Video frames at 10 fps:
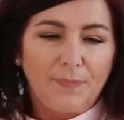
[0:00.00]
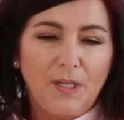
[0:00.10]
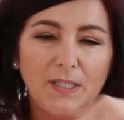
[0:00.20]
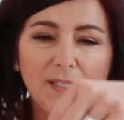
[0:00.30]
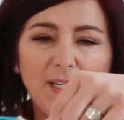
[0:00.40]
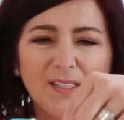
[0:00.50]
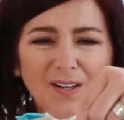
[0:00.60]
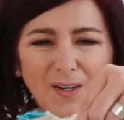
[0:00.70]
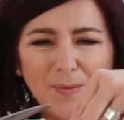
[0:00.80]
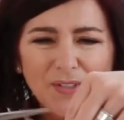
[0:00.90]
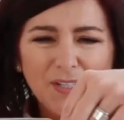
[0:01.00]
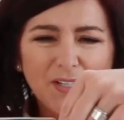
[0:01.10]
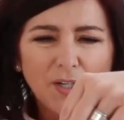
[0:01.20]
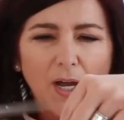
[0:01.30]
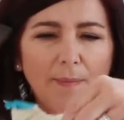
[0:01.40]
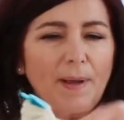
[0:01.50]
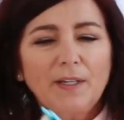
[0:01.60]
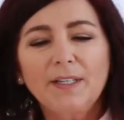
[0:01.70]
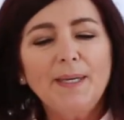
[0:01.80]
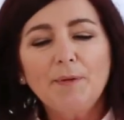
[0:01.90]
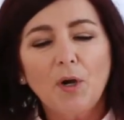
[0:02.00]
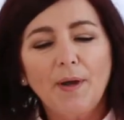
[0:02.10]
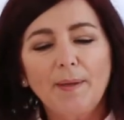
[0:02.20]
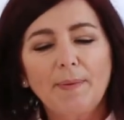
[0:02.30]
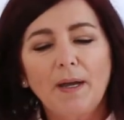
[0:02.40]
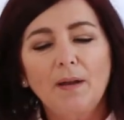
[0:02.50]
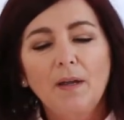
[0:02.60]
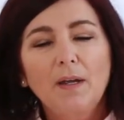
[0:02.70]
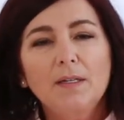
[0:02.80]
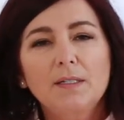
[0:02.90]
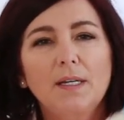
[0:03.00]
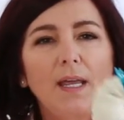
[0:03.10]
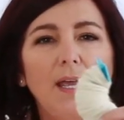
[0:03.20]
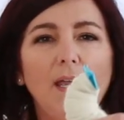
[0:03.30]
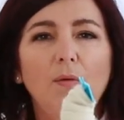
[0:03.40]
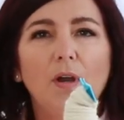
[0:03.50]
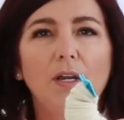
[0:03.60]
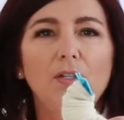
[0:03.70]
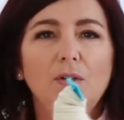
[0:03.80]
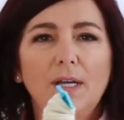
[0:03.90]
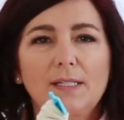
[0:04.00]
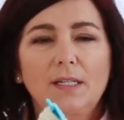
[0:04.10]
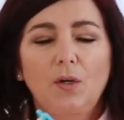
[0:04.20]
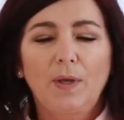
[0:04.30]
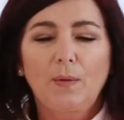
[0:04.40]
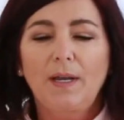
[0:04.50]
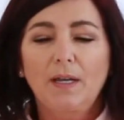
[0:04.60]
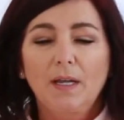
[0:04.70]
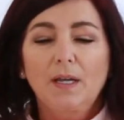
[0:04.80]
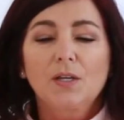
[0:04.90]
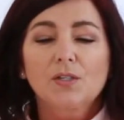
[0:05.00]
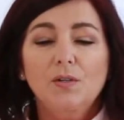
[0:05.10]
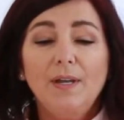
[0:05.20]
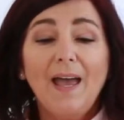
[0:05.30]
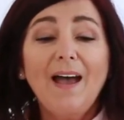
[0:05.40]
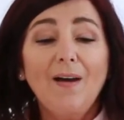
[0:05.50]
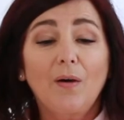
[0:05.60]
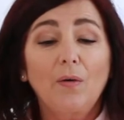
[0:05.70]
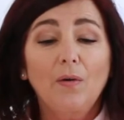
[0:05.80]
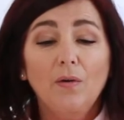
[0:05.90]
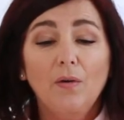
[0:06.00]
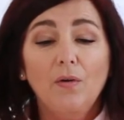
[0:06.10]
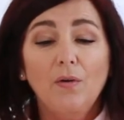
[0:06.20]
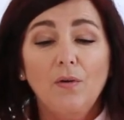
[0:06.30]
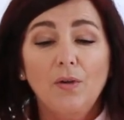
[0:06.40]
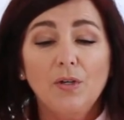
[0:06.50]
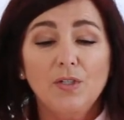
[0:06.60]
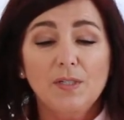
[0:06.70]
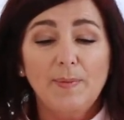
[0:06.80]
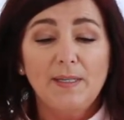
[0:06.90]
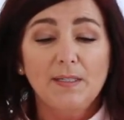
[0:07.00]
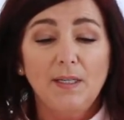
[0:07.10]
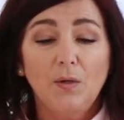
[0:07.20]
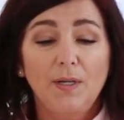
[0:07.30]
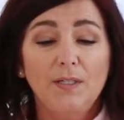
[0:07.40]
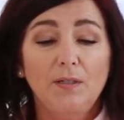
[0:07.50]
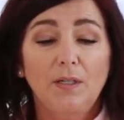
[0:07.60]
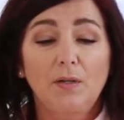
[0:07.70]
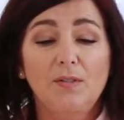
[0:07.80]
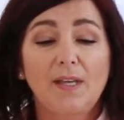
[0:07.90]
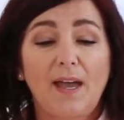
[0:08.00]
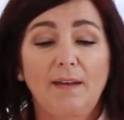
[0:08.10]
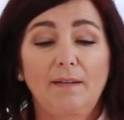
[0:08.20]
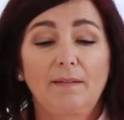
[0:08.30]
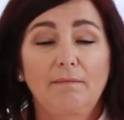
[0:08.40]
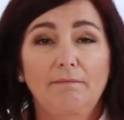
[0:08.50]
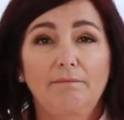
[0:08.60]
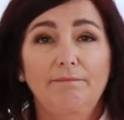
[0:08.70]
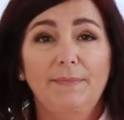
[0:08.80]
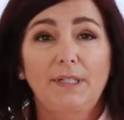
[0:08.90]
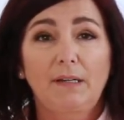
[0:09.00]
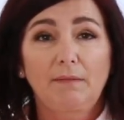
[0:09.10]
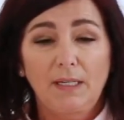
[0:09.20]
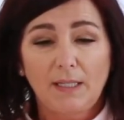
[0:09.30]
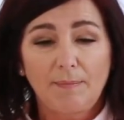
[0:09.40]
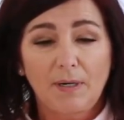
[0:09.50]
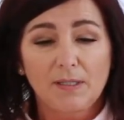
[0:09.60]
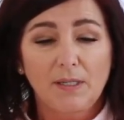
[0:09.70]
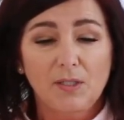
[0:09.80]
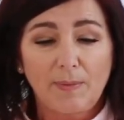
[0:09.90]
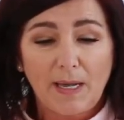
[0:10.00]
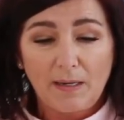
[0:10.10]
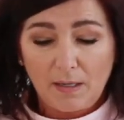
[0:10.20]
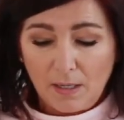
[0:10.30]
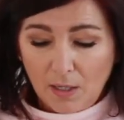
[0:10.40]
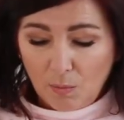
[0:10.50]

You can see it's almost to the top. I could keep going, but today we're gonna do a nice little quick one. So now you're just basically going to close that. Done, right? That part's not so bad.